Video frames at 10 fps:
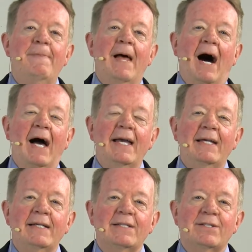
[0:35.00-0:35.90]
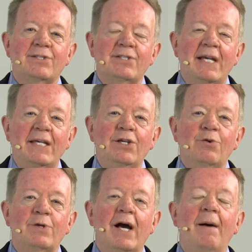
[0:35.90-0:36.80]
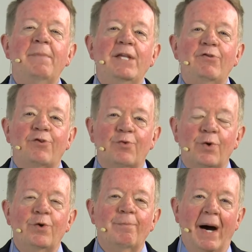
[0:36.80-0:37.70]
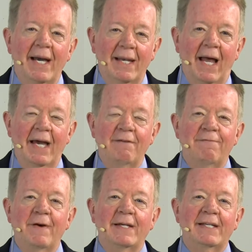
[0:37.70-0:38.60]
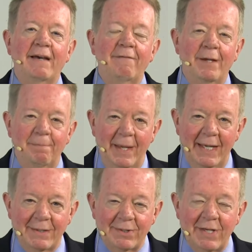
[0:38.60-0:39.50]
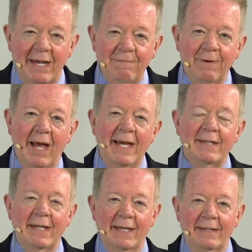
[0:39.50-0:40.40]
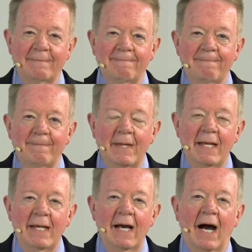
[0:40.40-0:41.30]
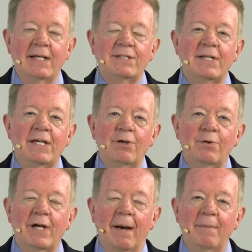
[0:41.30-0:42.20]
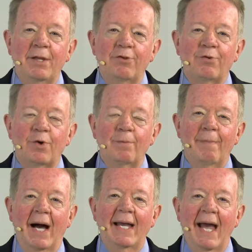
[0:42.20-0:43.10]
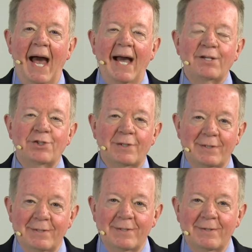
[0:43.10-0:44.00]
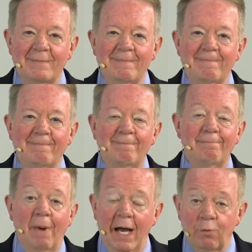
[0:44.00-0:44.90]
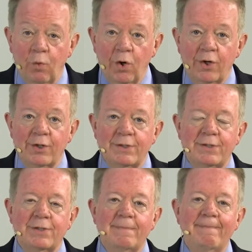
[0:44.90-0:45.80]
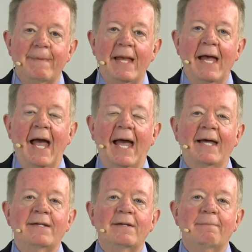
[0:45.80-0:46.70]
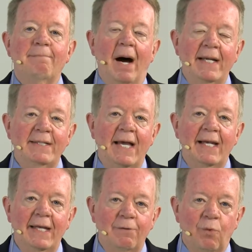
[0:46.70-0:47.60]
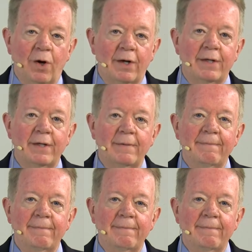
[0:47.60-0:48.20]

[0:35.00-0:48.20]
I see you coming through my life and giving me a safe landing. I see you coming through my actions, my words, and my daily work.